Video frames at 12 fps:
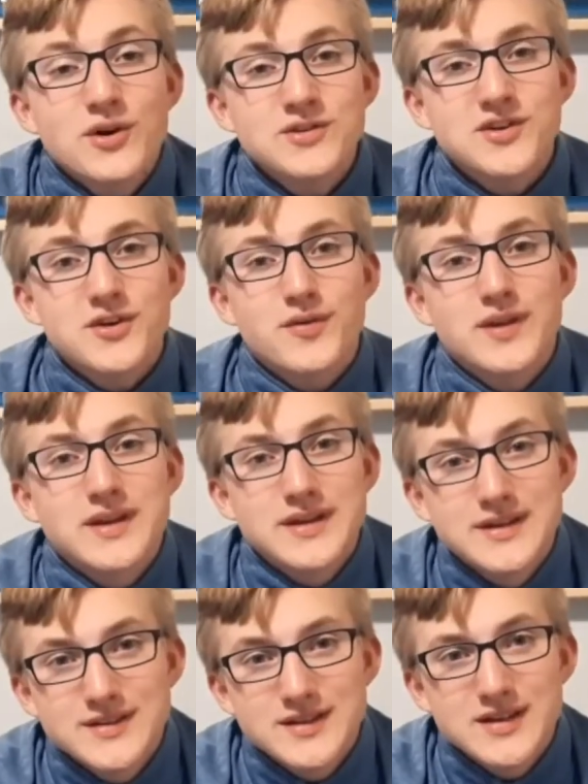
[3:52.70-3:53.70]
are the
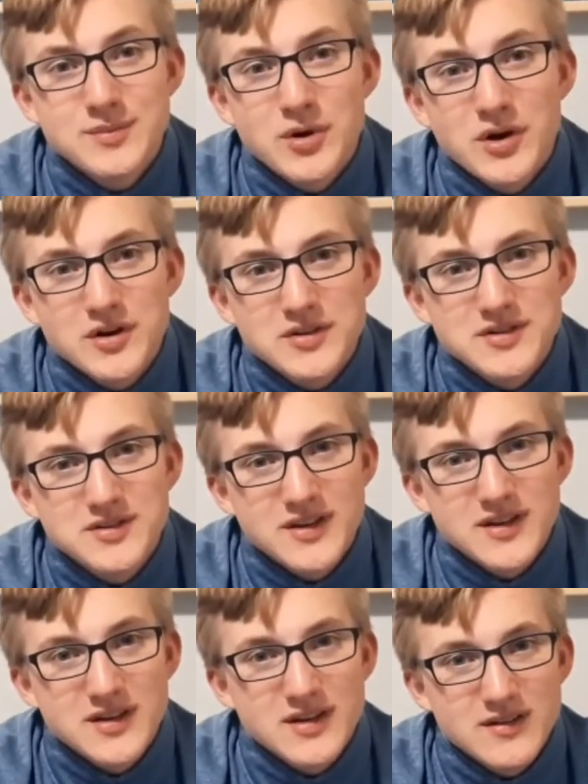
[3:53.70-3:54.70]
easy parts
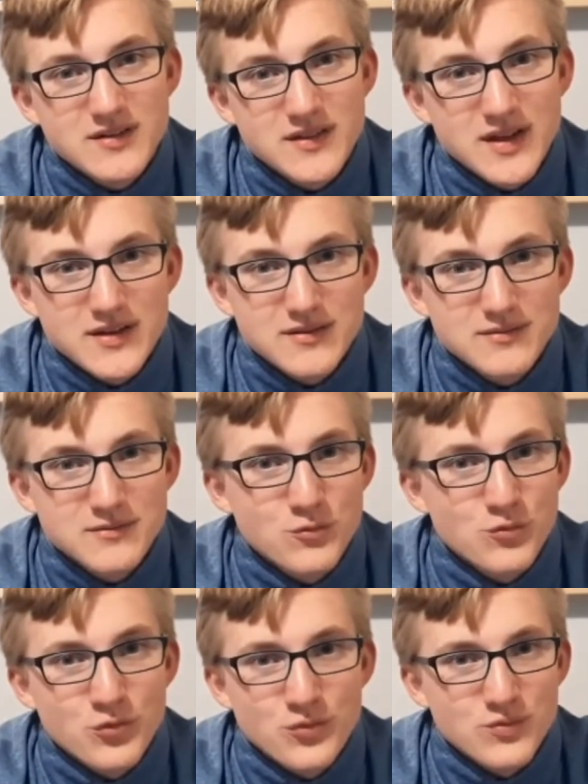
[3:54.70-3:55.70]
that
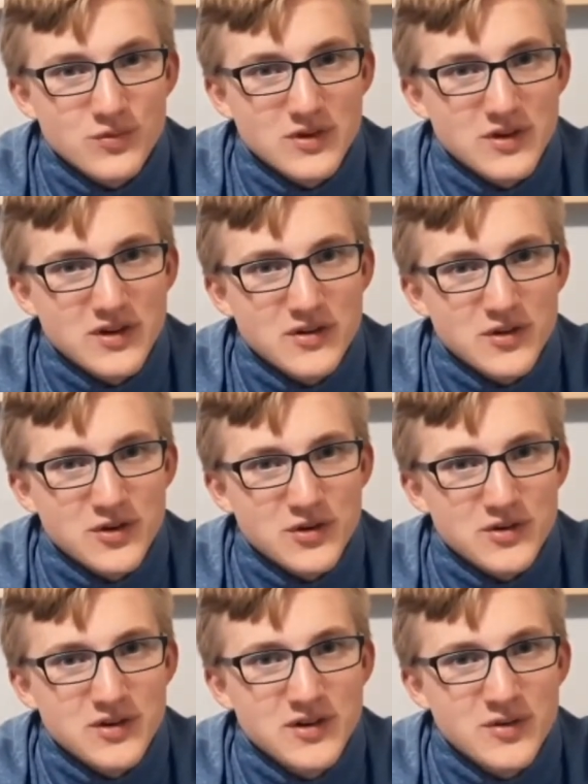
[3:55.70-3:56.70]
you need to
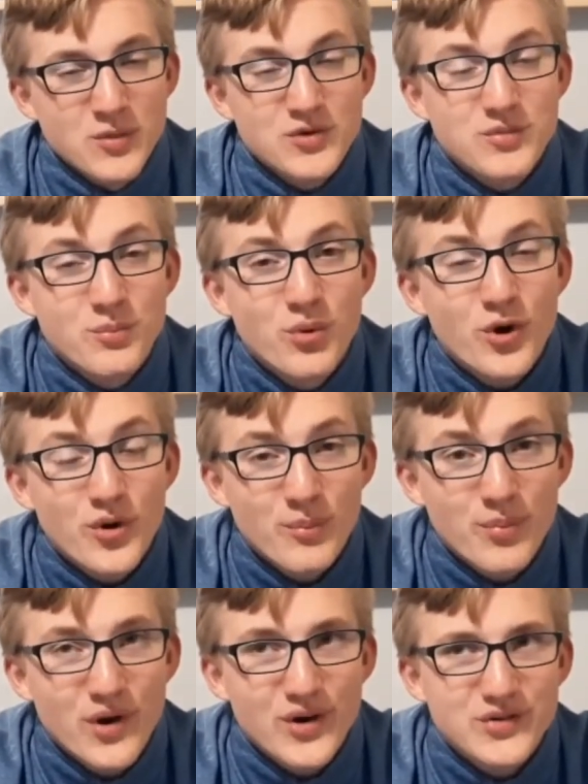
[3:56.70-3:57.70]
learn. The most important
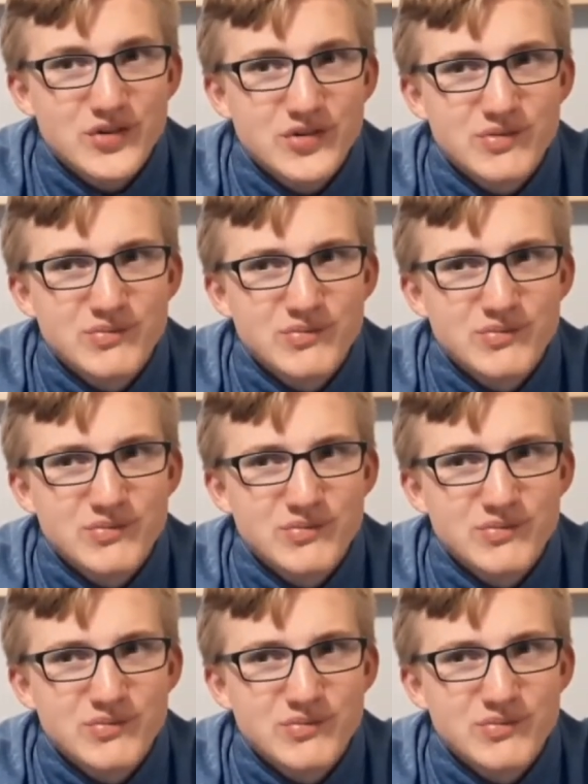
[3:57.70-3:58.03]
parts,